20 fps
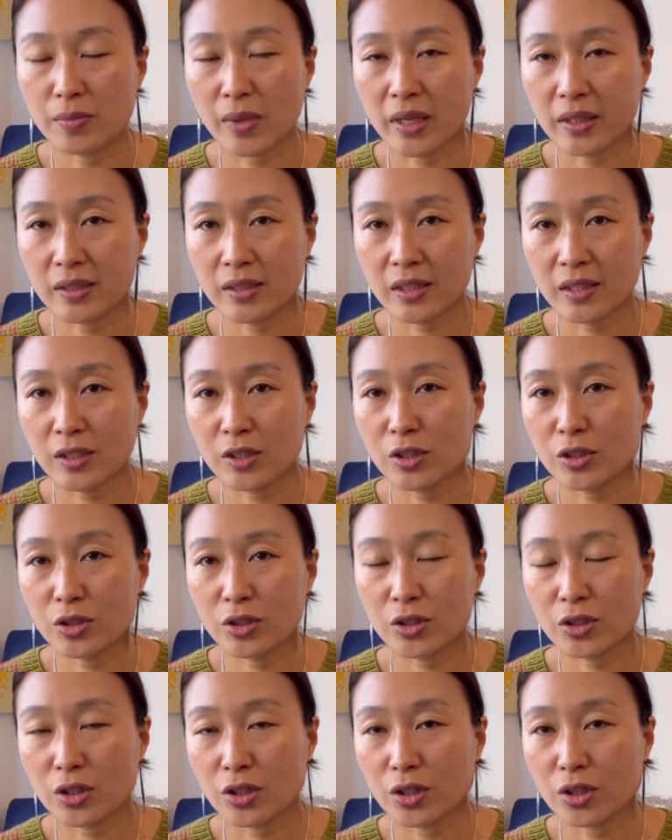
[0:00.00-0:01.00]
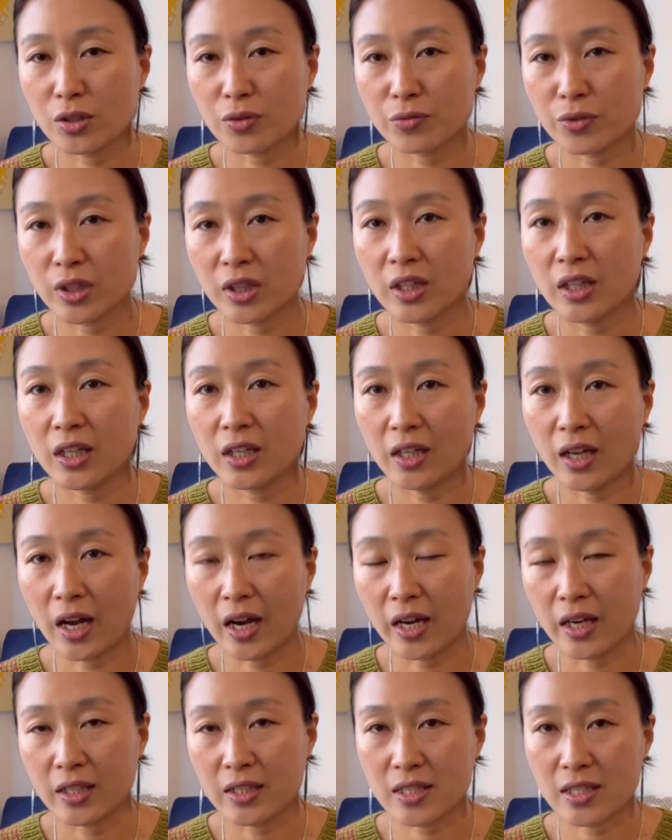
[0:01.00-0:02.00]
my sister really
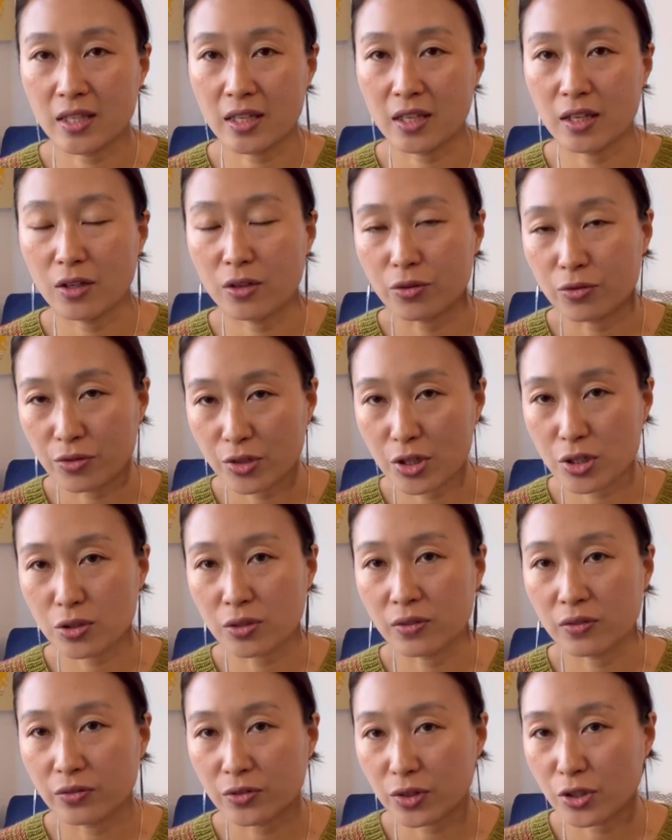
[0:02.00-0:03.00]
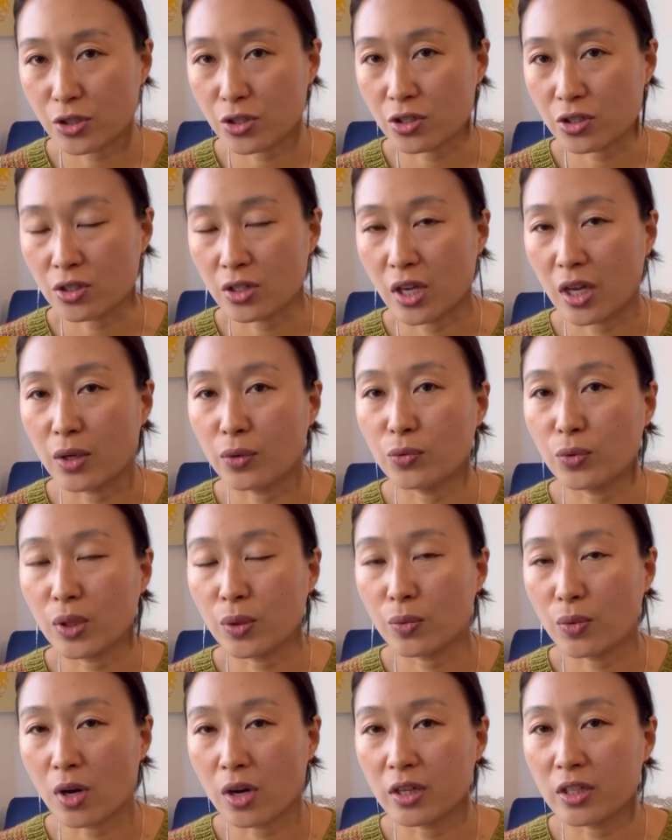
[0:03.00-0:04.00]
liked the original version and we
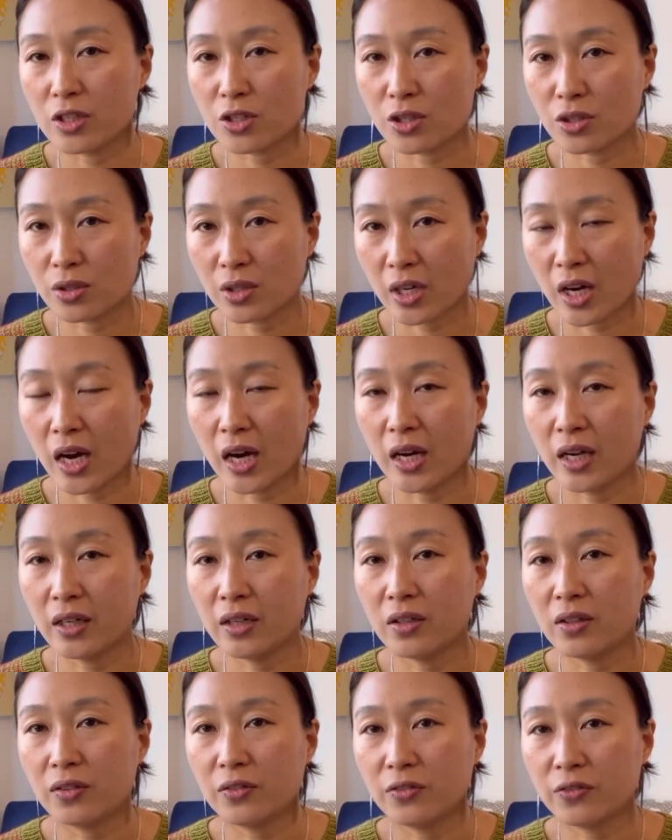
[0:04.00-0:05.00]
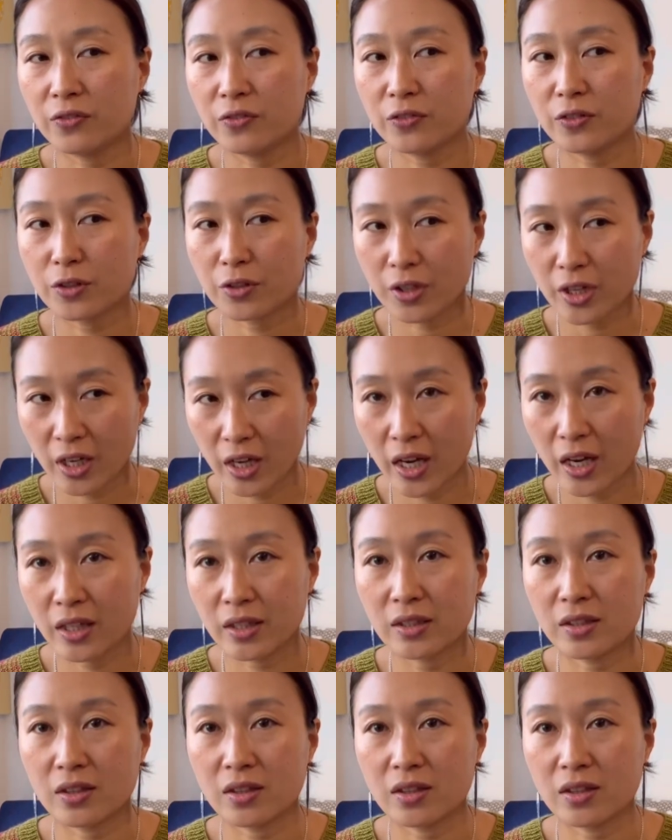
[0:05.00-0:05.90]
wanted to kind of create